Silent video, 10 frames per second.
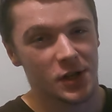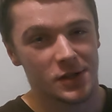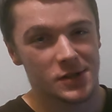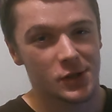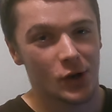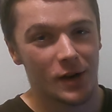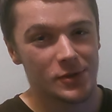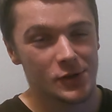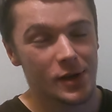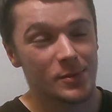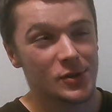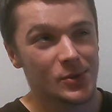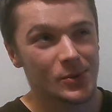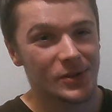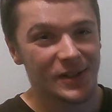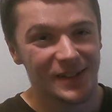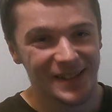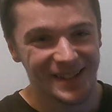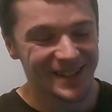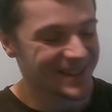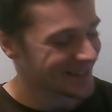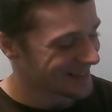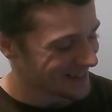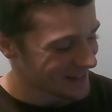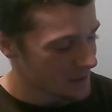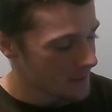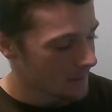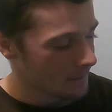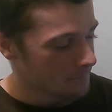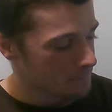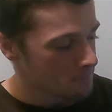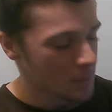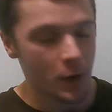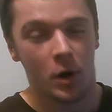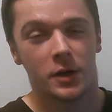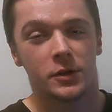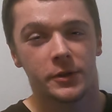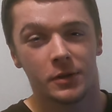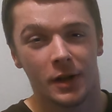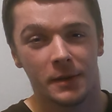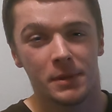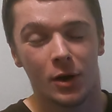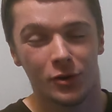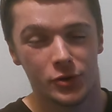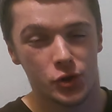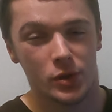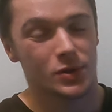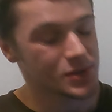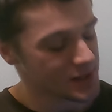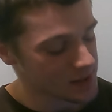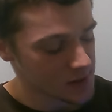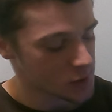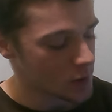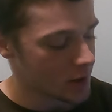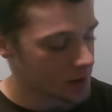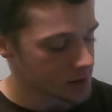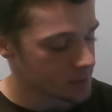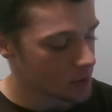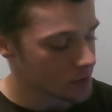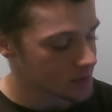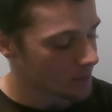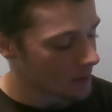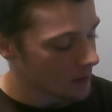cause, you know, obviously I'm a dude. I want her to like be able to enjoy those things as well, I suppose.